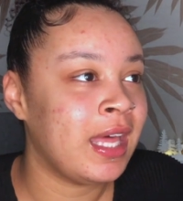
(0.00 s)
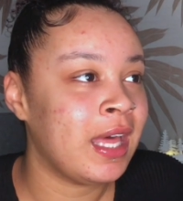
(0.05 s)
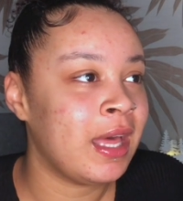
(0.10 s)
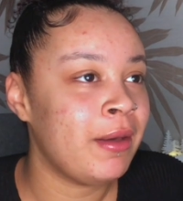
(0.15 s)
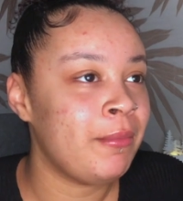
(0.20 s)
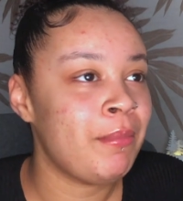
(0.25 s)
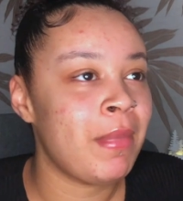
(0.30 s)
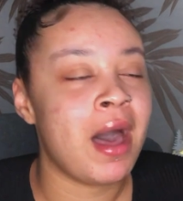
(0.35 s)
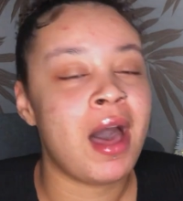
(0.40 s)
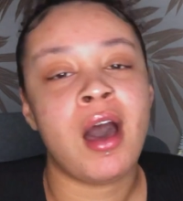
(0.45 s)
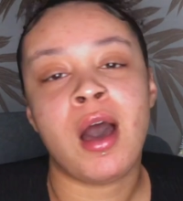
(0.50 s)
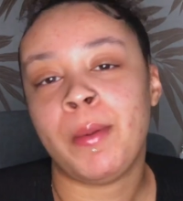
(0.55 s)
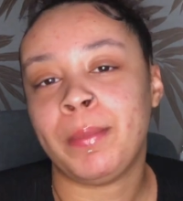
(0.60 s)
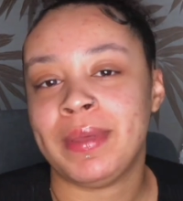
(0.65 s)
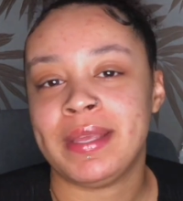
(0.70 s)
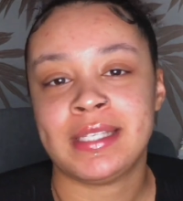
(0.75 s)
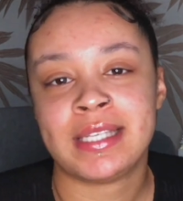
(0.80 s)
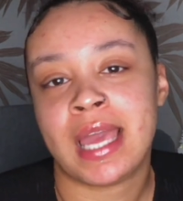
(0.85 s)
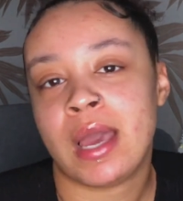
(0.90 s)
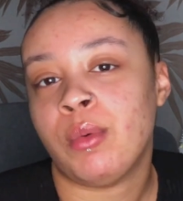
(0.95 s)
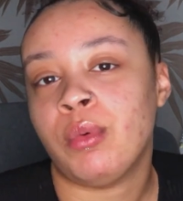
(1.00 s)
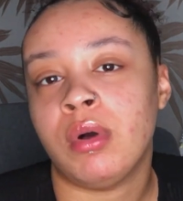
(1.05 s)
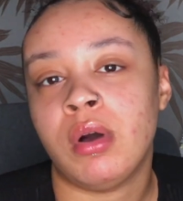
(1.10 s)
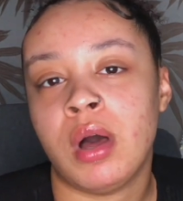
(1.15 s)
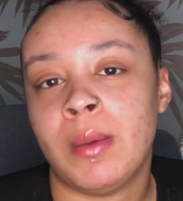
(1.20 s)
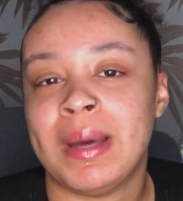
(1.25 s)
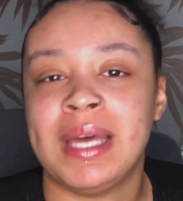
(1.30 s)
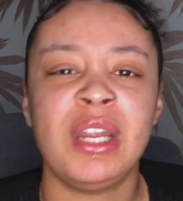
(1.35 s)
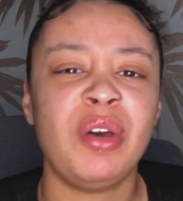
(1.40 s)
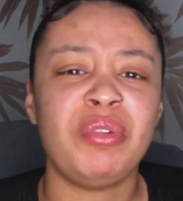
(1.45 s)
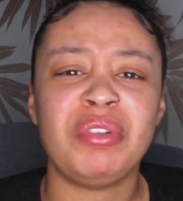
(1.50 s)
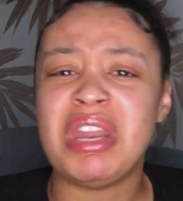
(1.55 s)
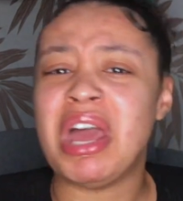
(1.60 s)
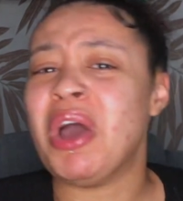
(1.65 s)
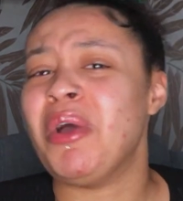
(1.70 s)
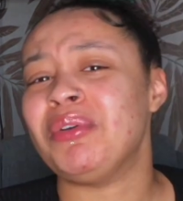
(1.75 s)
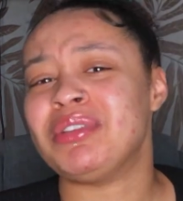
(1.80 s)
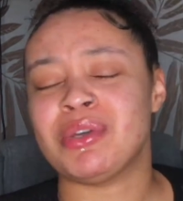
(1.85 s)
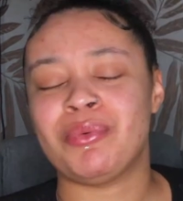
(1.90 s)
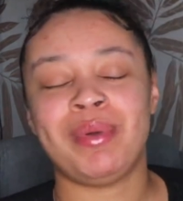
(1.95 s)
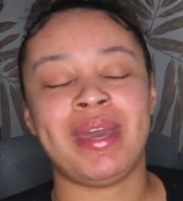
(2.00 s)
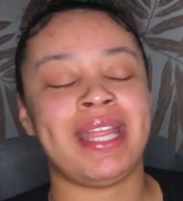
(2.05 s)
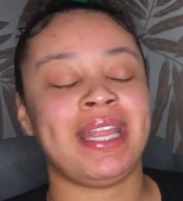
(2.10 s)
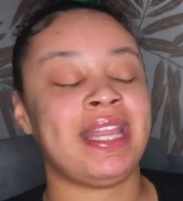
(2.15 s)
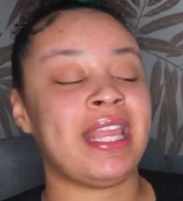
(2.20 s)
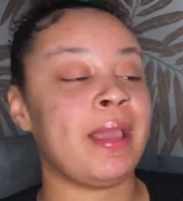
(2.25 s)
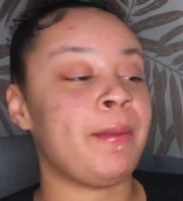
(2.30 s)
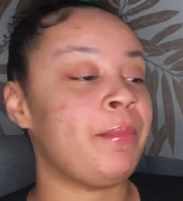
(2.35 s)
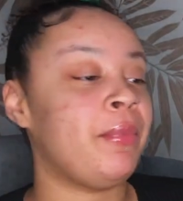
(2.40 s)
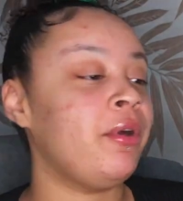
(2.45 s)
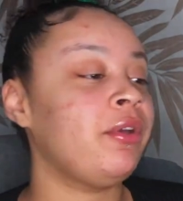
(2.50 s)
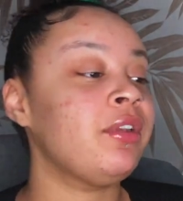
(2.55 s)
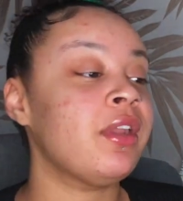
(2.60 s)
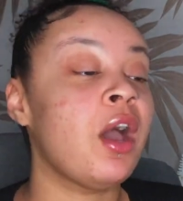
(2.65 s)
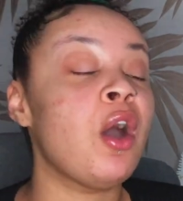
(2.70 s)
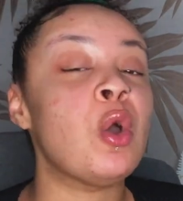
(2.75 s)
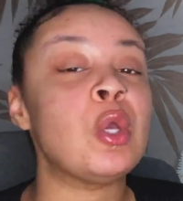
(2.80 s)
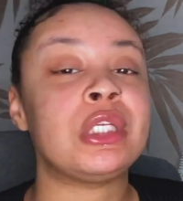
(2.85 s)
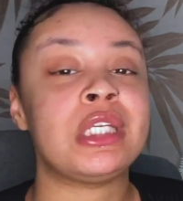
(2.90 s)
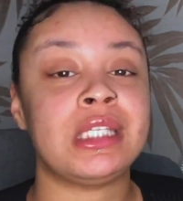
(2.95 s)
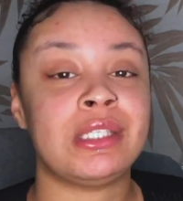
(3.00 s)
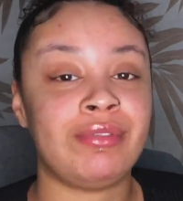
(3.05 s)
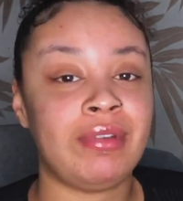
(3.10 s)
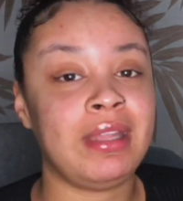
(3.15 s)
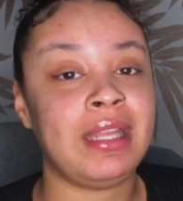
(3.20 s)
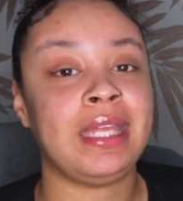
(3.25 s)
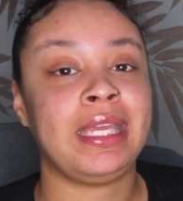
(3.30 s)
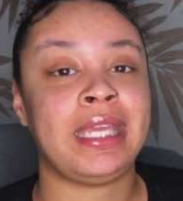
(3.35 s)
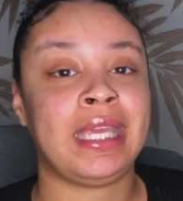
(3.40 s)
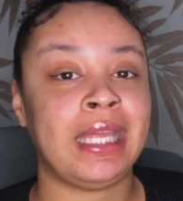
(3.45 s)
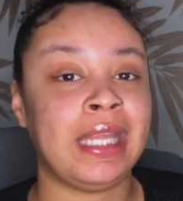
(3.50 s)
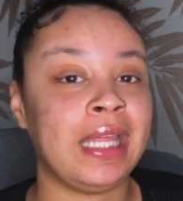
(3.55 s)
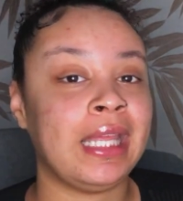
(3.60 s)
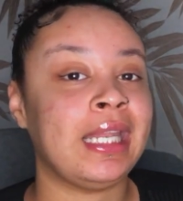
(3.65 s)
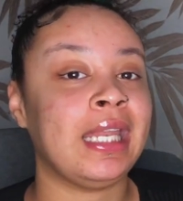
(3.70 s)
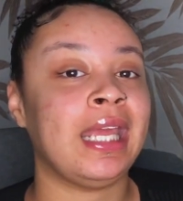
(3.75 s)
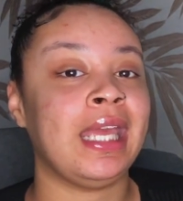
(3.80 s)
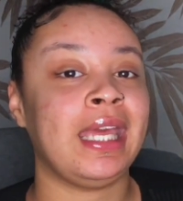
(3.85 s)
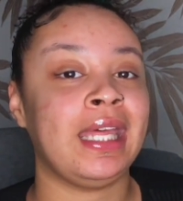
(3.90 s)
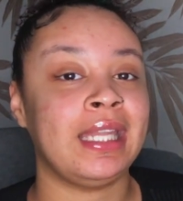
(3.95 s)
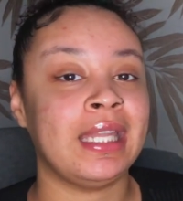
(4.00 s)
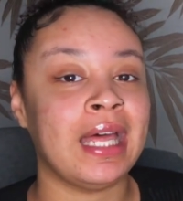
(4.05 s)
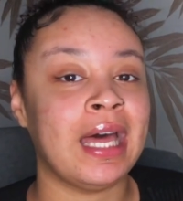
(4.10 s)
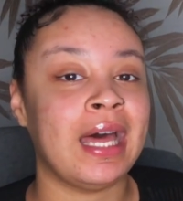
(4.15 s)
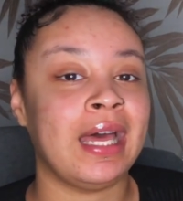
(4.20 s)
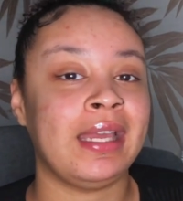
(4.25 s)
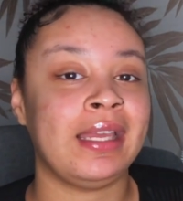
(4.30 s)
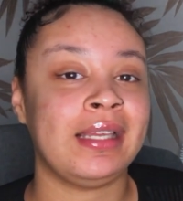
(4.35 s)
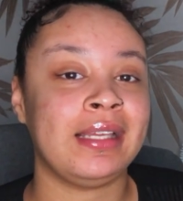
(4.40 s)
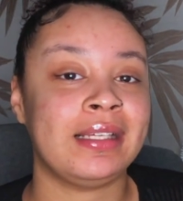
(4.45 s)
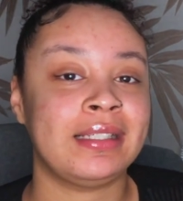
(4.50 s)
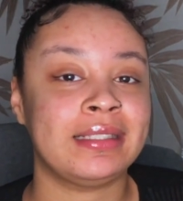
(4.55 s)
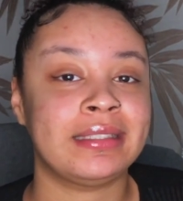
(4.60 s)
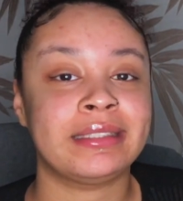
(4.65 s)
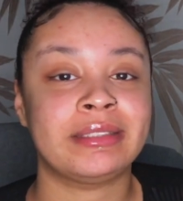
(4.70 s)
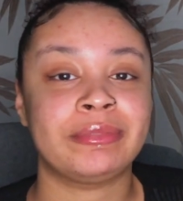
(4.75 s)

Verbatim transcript: My armpits get warm. I don't know, it's a weird thing, but no, she's really killing it. Like,